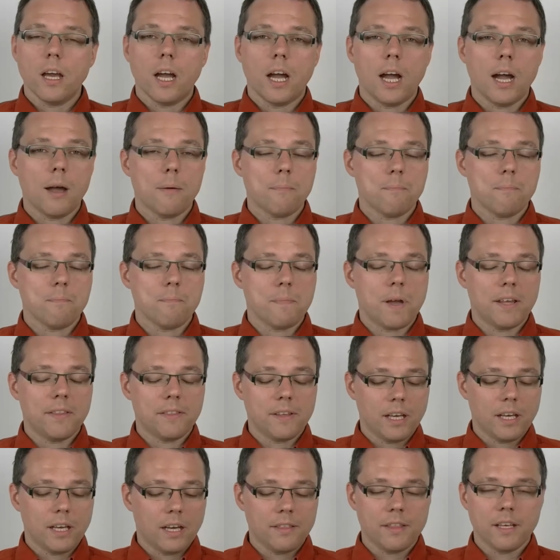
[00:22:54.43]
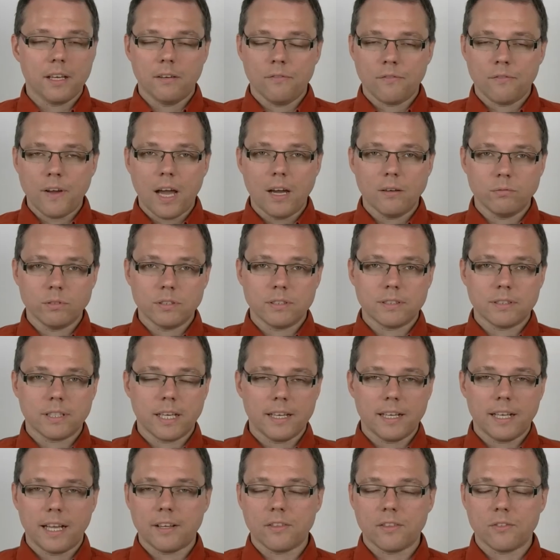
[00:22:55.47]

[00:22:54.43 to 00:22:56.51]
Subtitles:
I think if I would say like